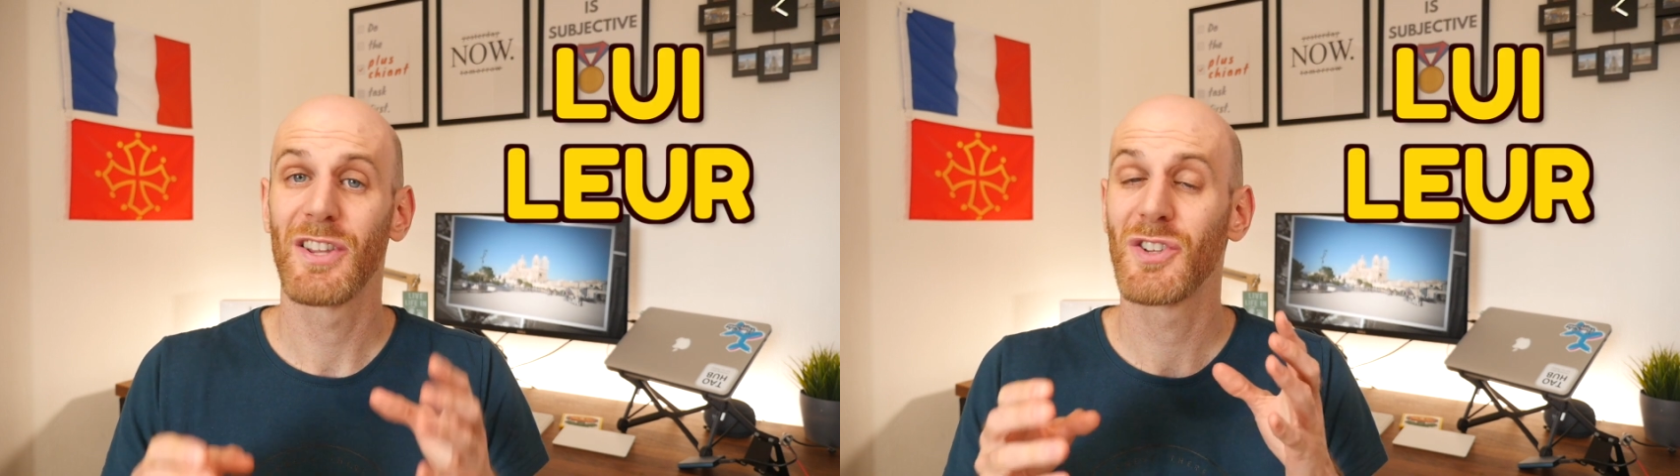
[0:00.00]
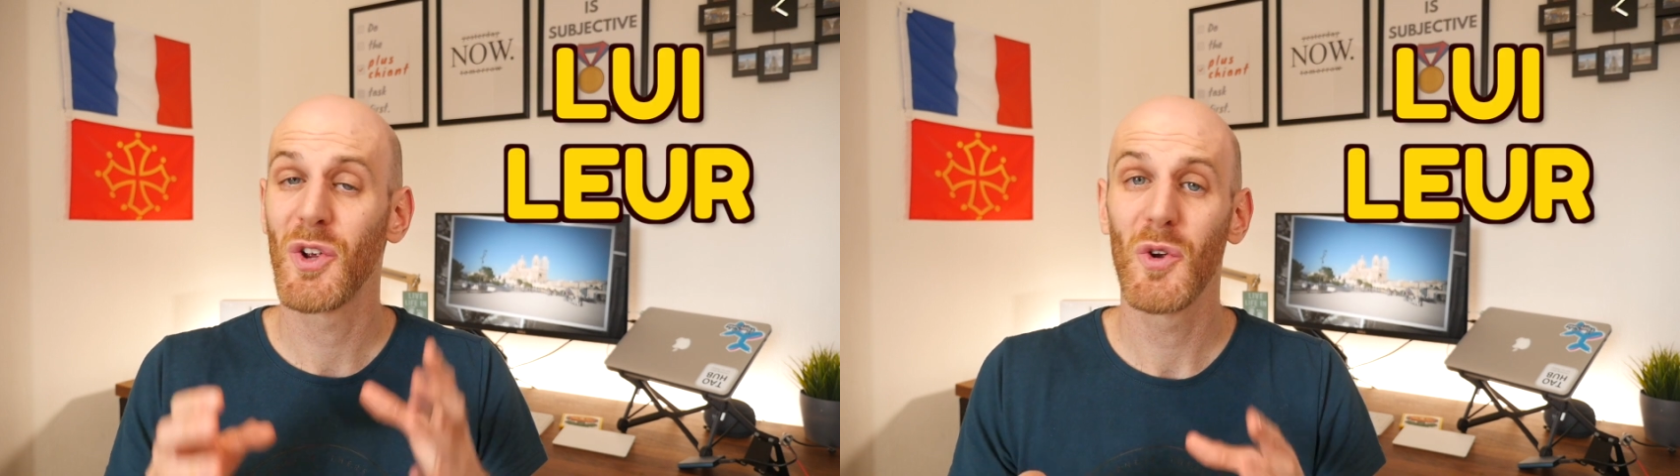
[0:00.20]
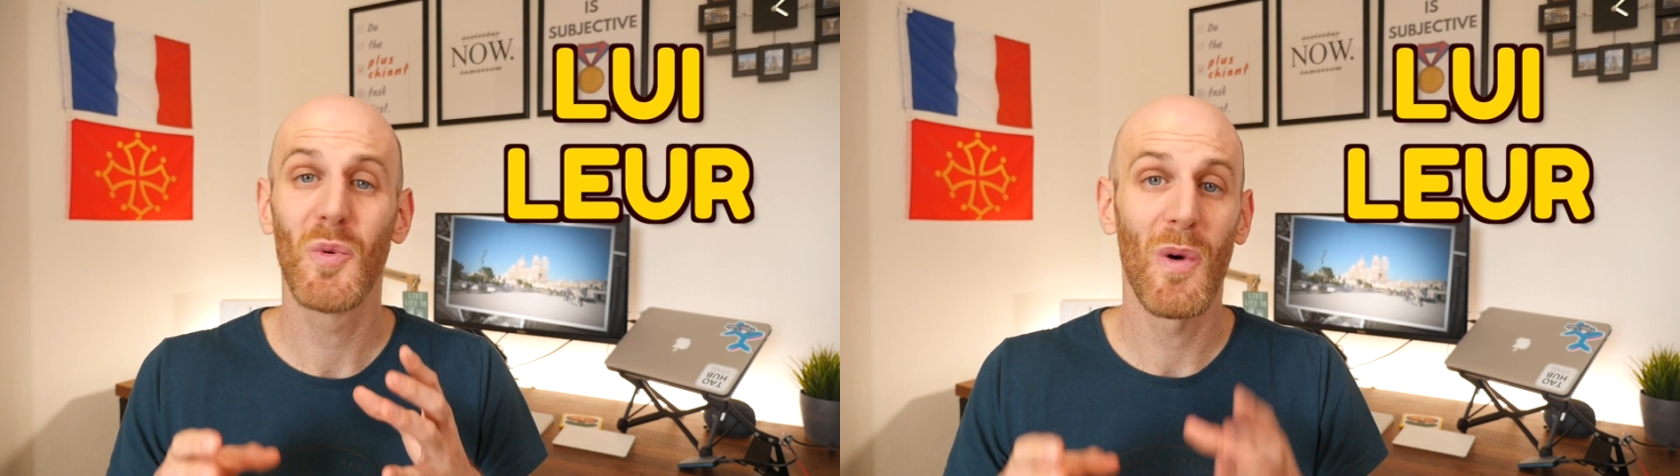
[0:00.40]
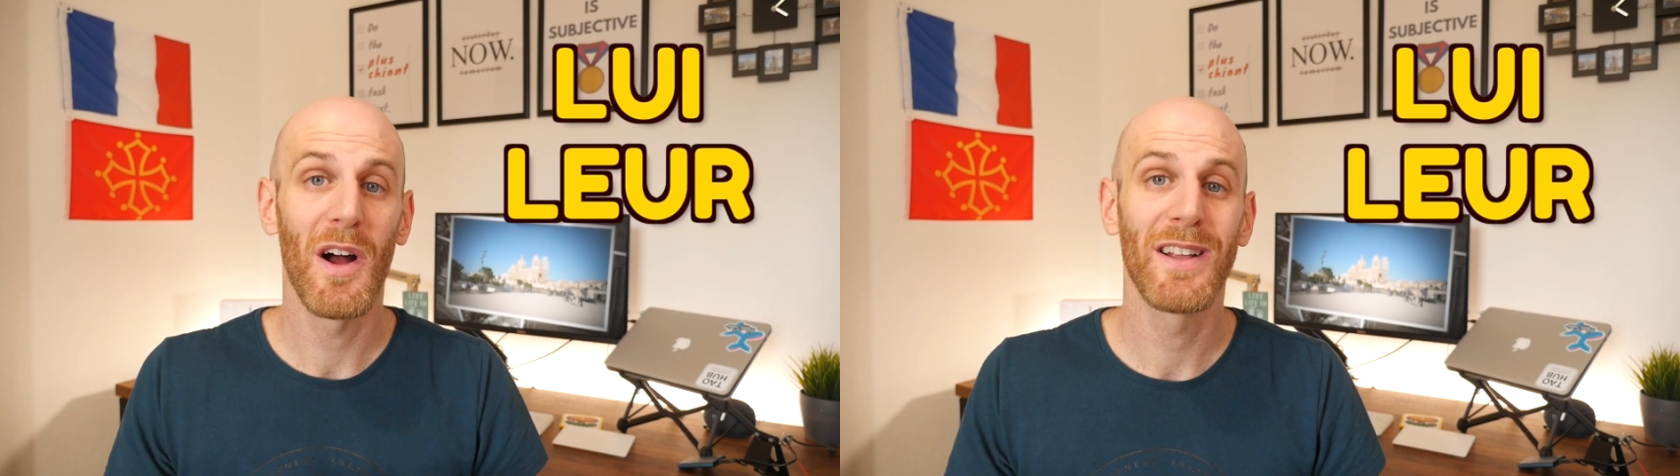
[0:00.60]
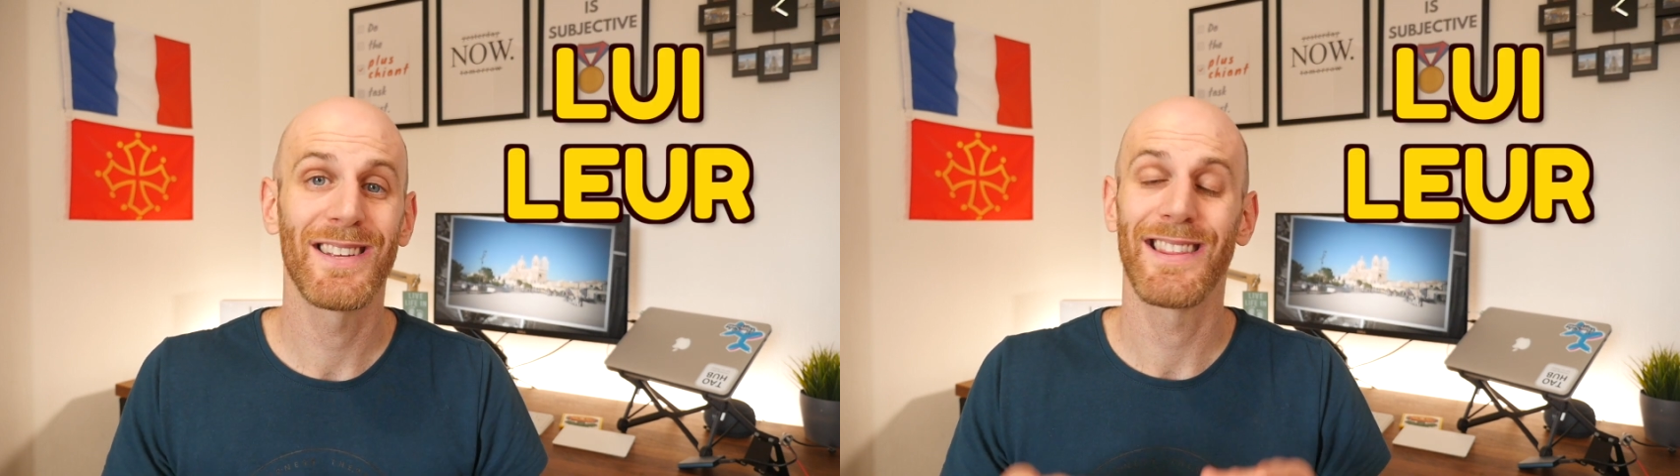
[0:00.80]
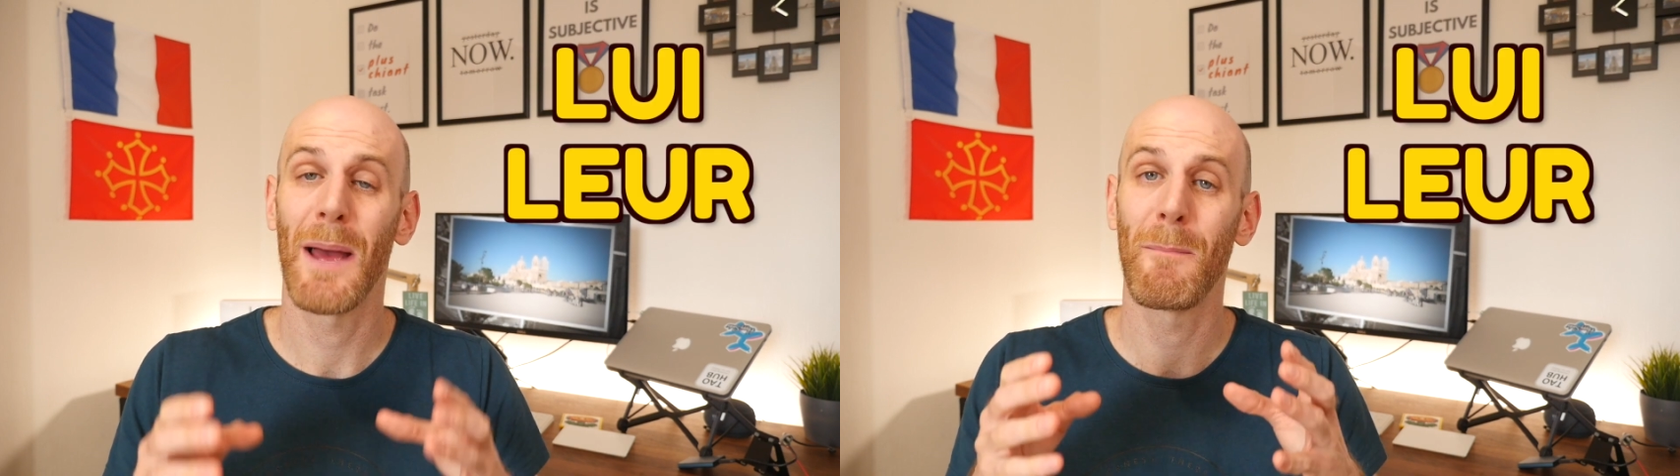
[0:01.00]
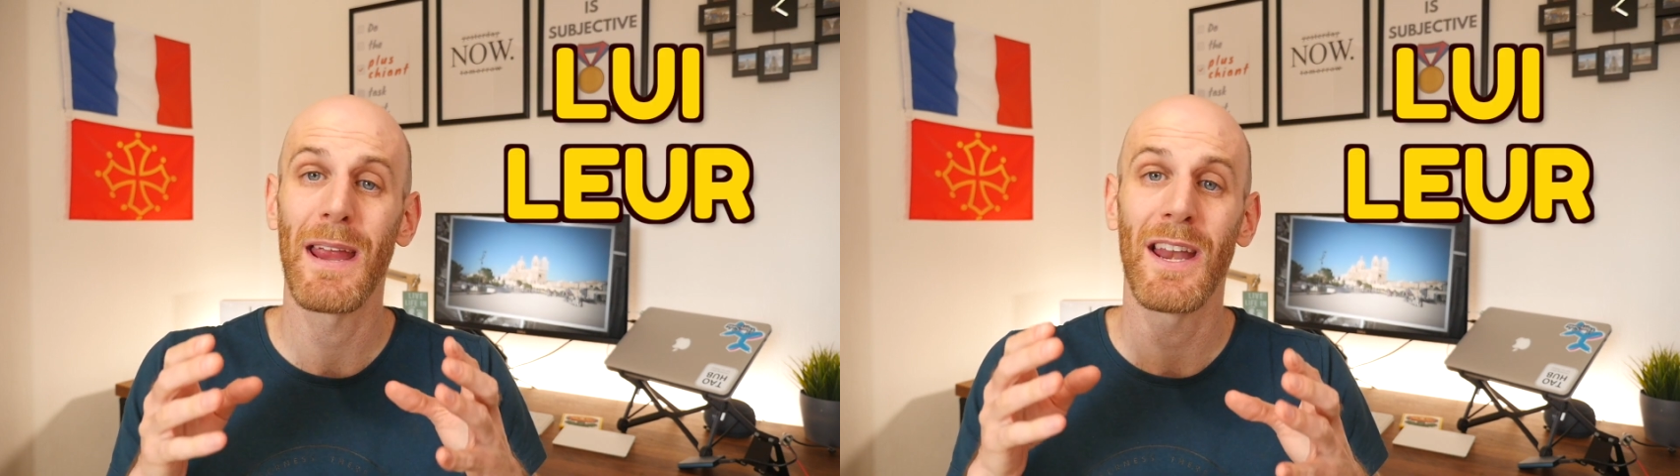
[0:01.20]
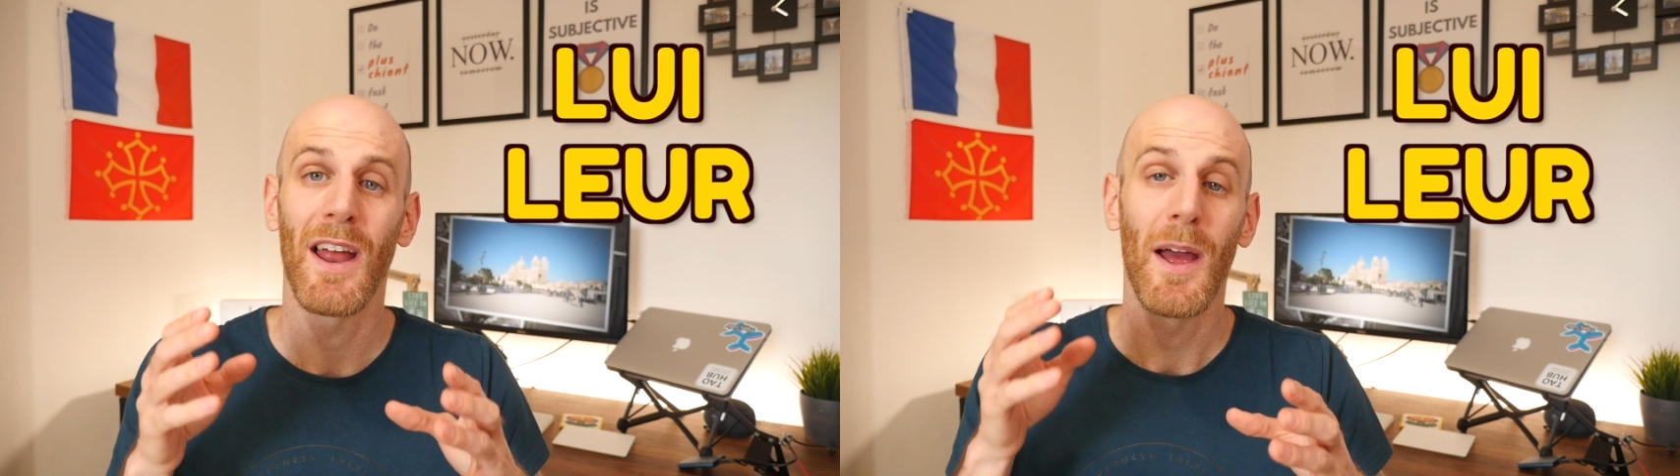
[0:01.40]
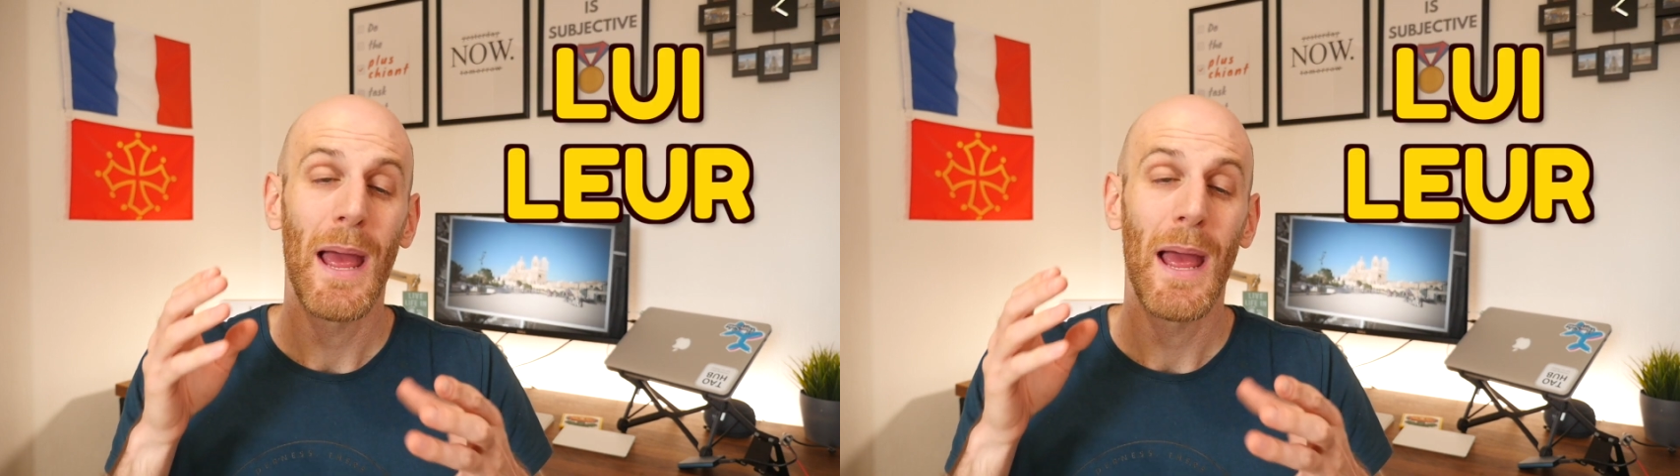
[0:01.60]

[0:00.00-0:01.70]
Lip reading: two words that mean